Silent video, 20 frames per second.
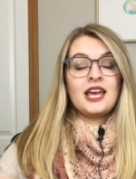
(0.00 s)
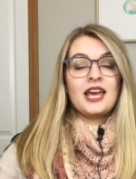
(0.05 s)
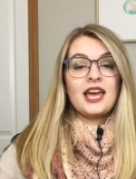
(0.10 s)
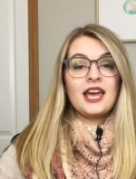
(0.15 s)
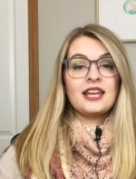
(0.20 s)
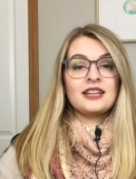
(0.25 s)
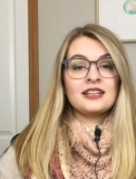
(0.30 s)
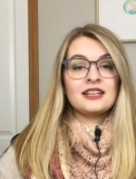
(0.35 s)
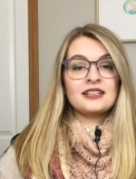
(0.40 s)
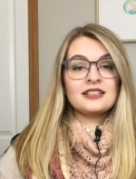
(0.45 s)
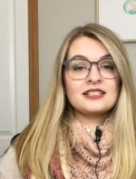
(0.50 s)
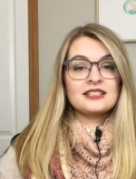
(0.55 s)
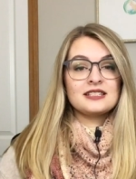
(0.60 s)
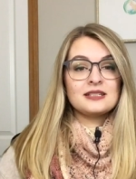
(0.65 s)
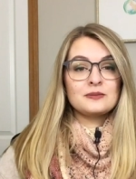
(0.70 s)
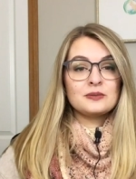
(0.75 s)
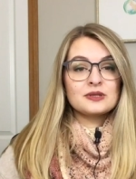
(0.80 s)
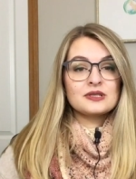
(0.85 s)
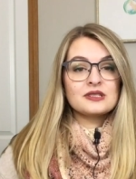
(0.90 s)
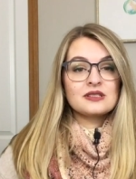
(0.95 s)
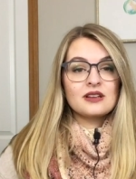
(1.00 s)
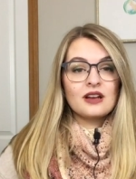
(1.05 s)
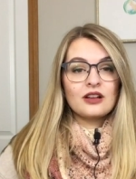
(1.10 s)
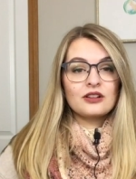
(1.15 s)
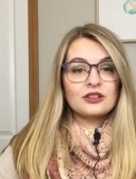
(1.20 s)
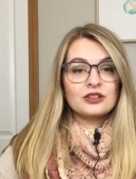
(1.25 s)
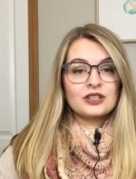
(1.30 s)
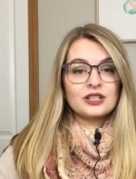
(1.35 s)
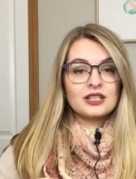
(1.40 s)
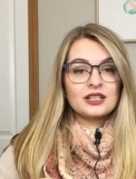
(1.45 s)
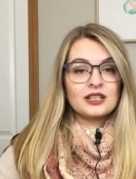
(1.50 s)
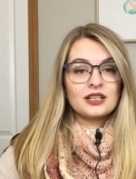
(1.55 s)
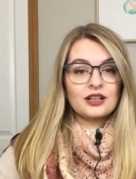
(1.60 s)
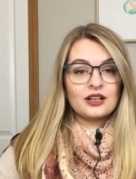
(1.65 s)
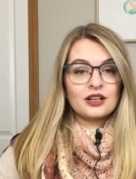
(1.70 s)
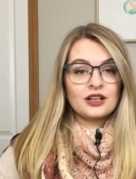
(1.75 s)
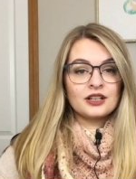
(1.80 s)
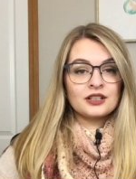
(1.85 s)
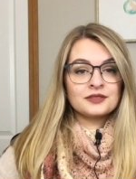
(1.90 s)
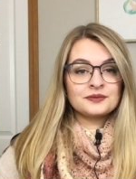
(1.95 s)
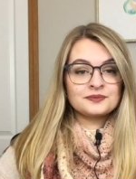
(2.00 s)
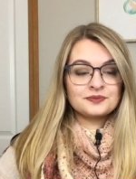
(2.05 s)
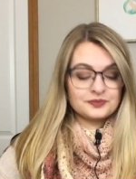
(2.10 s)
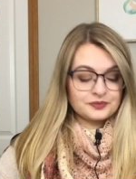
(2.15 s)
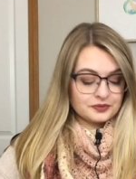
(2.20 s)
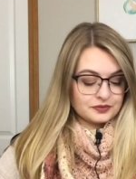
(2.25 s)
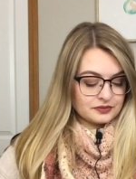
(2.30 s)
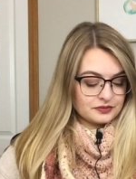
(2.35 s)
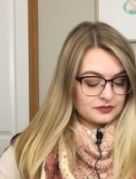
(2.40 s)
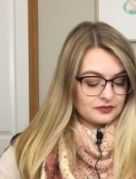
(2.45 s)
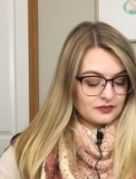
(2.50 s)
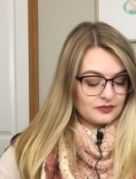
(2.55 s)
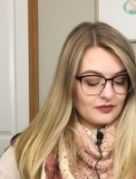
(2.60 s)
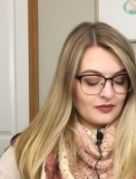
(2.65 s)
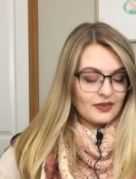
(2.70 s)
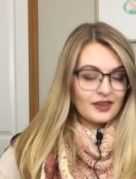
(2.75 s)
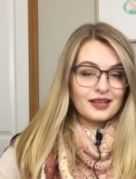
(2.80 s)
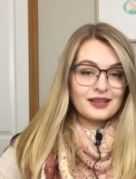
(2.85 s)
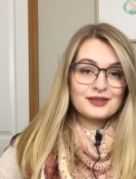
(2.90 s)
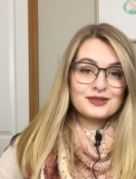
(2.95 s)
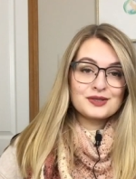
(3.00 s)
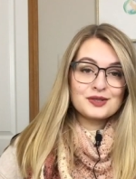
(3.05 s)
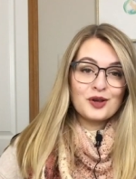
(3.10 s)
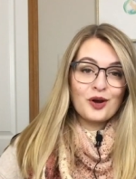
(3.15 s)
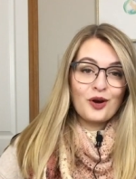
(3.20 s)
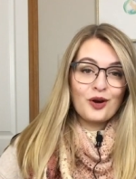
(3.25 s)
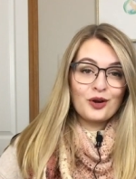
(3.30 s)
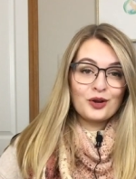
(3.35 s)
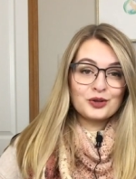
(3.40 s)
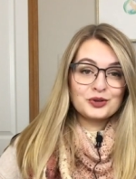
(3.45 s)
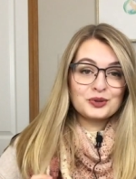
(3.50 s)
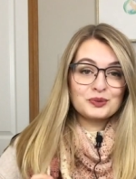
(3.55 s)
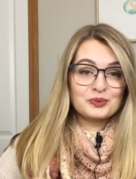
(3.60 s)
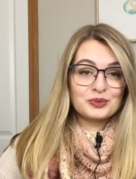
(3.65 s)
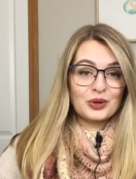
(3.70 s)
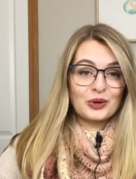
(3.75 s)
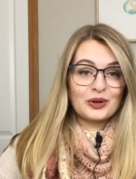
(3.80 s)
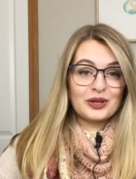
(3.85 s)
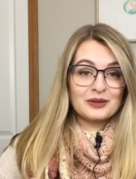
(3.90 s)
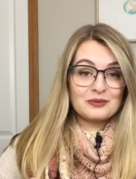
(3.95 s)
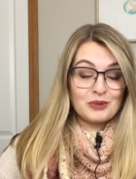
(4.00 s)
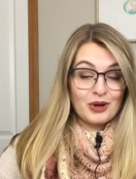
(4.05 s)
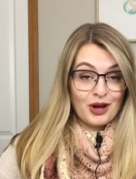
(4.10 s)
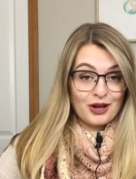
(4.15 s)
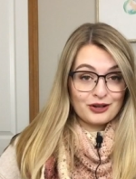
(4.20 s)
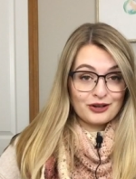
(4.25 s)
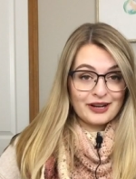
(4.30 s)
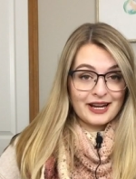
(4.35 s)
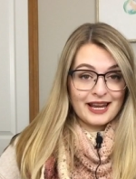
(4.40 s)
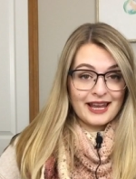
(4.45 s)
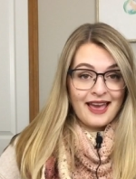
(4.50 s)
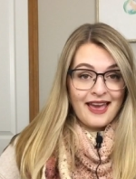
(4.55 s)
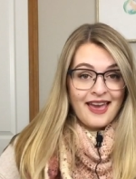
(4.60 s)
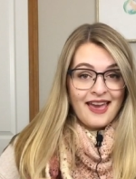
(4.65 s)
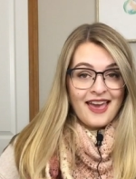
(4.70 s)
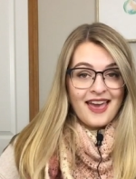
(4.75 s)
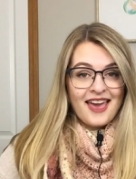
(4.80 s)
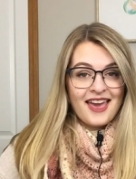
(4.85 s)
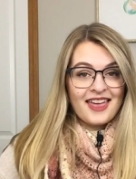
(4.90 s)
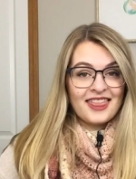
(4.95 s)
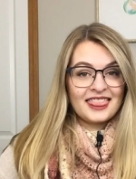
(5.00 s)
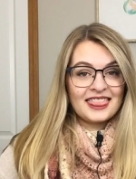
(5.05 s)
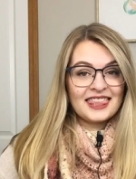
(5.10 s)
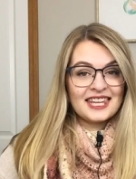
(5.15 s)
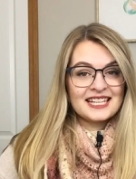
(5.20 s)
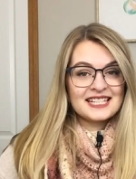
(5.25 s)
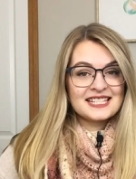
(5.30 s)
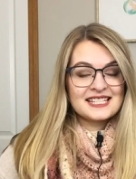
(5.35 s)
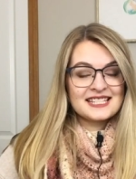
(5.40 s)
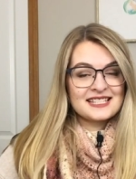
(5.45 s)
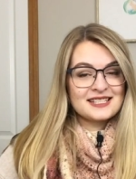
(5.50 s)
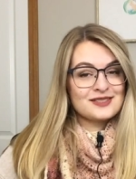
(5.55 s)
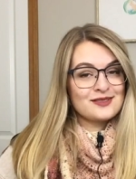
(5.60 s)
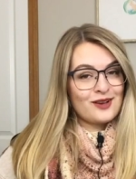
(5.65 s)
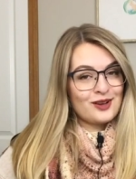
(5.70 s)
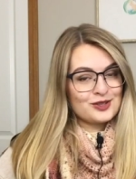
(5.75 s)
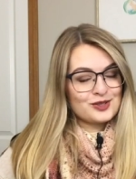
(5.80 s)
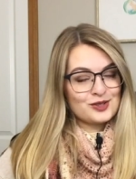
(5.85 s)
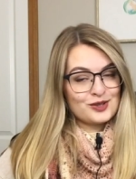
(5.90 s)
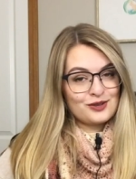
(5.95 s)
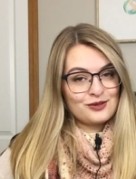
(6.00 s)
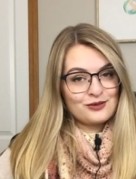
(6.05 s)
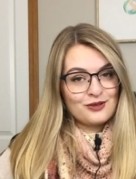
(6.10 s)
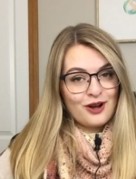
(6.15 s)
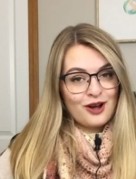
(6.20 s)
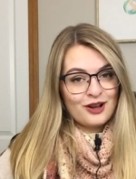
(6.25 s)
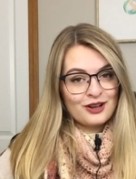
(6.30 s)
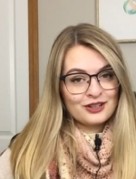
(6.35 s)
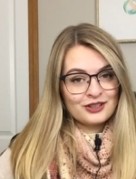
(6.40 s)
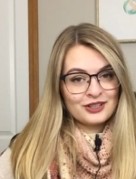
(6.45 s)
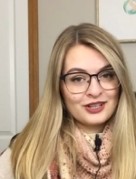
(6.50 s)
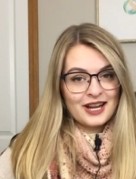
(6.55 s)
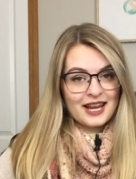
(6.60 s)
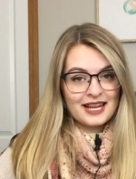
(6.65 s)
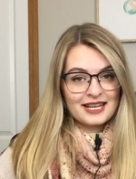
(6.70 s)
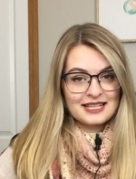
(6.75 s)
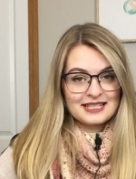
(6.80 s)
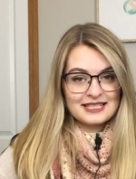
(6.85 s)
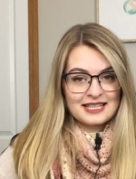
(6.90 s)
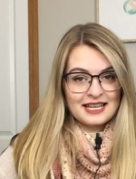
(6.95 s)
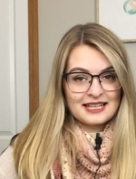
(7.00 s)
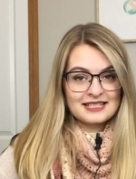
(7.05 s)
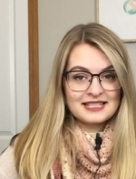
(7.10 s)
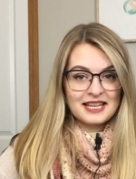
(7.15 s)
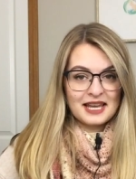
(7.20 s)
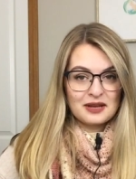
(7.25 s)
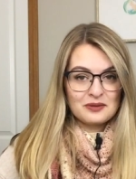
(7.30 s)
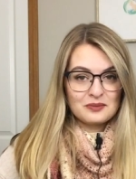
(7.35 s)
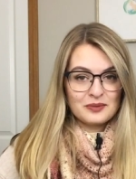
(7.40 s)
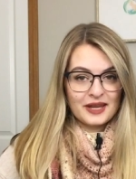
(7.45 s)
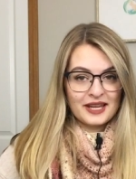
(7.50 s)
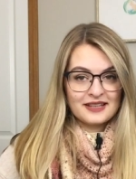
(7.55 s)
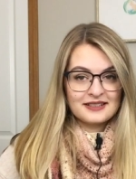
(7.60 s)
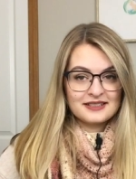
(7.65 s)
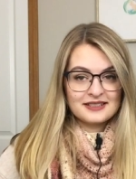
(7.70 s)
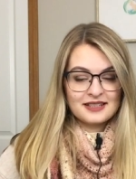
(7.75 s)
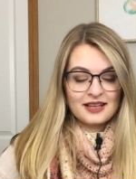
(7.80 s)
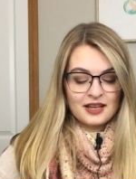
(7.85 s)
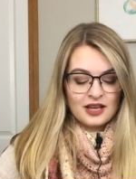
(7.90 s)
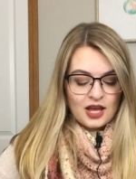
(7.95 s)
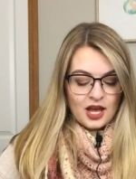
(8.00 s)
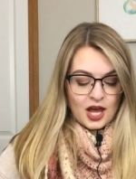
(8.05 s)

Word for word: And then the deepest color here is called Broken Pottery, and this is also on her 80-10-10 base.